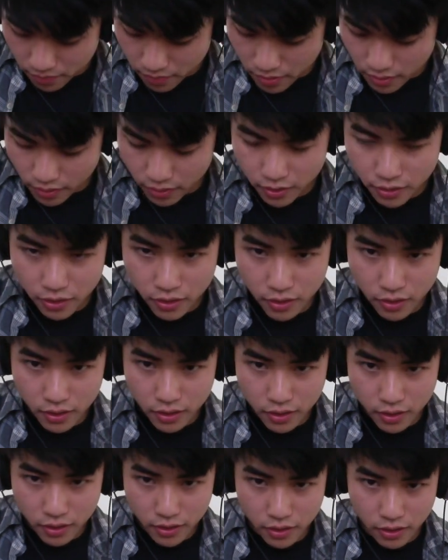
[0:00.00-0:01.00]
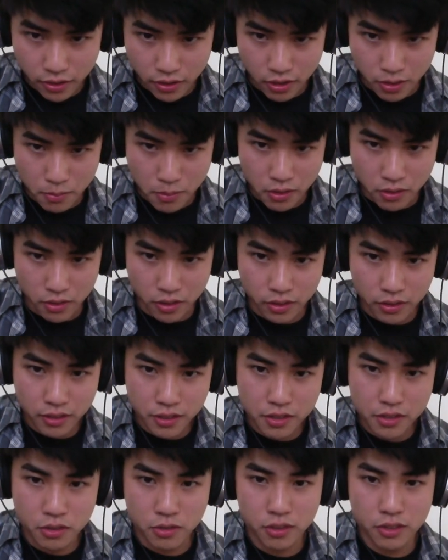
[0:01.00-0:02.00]
You're gonna mute all
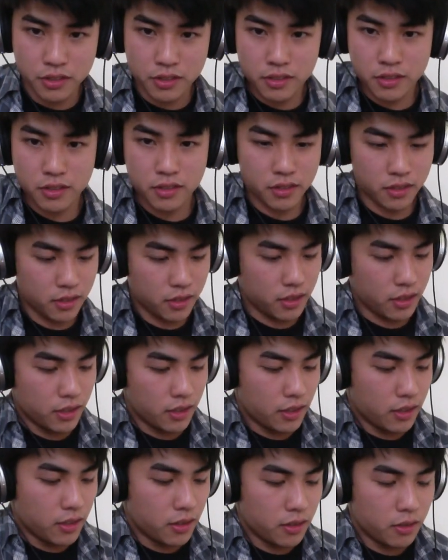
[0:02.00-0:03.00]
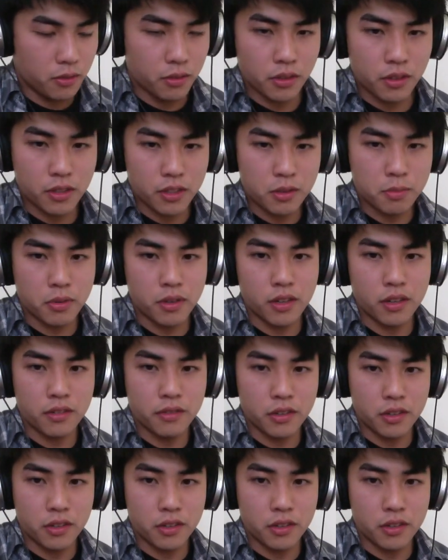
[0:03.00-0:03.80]
these strings with this part of